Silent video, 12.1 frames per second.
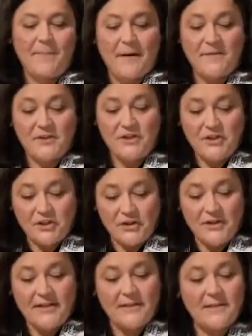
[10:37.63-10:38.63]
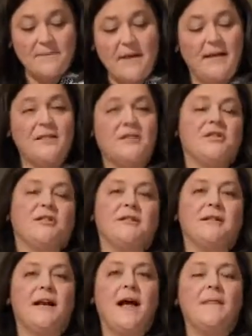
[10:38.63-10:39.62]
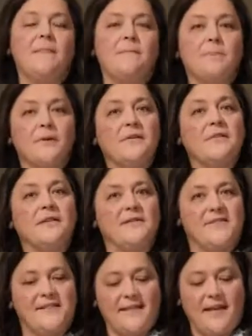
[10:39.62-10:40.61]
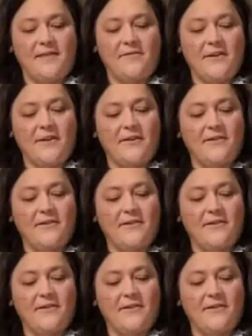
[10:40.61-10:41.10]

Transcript: About the journey to the manger and the birth of a Savior.